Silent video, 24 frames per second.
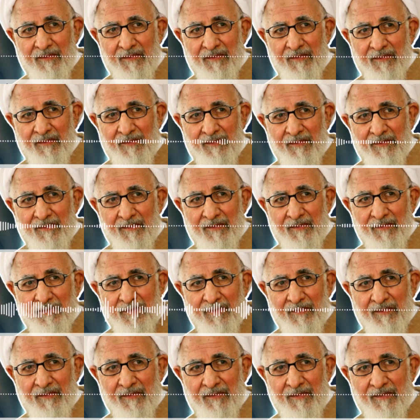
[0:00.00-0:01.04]
you can
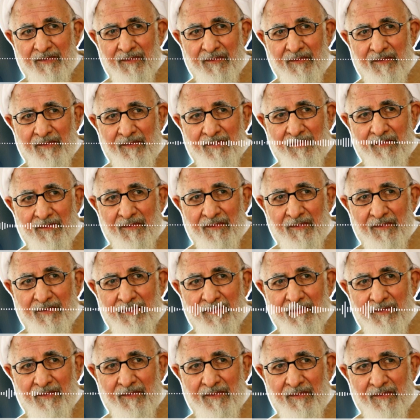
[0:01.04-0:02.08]
sometimes become
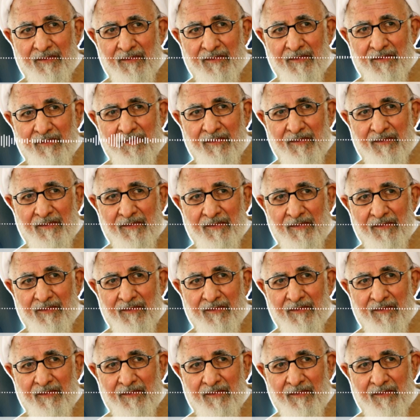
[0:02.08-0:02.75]
waswasi,